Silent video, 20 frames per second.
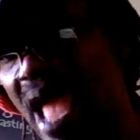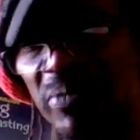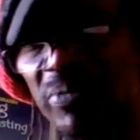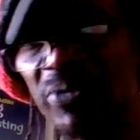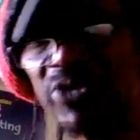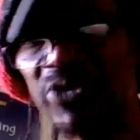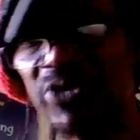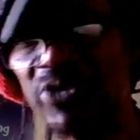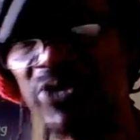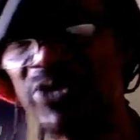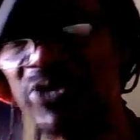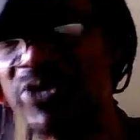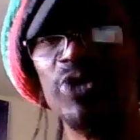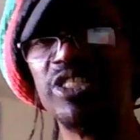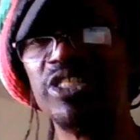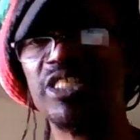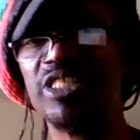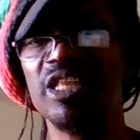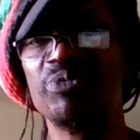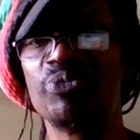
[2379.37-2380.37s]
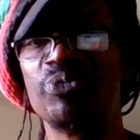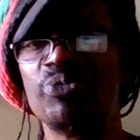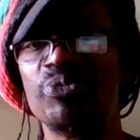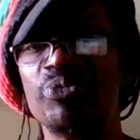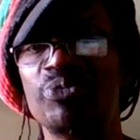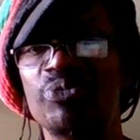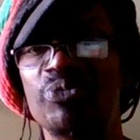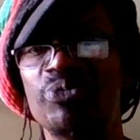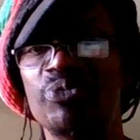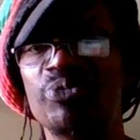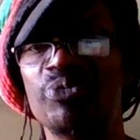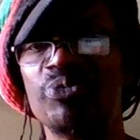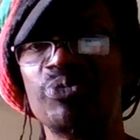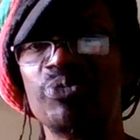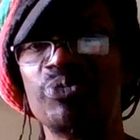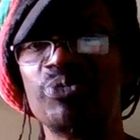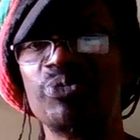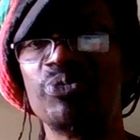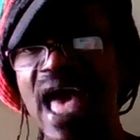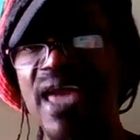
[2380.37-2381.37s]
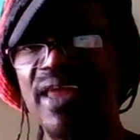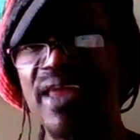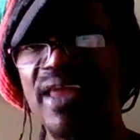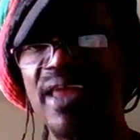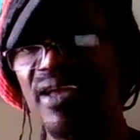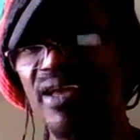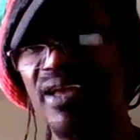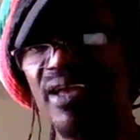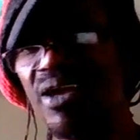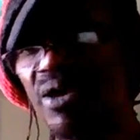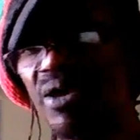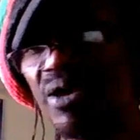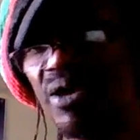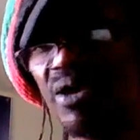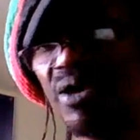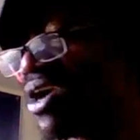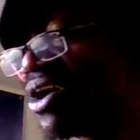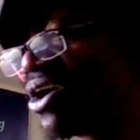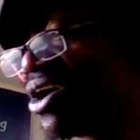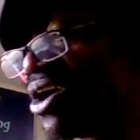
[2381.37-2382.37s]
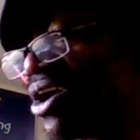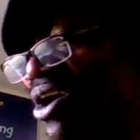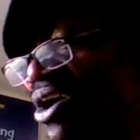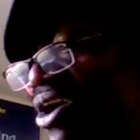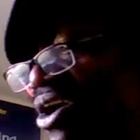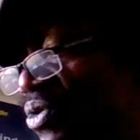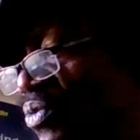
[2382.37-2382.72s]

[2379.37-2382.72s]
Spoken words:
people, so we celebrate that. We are,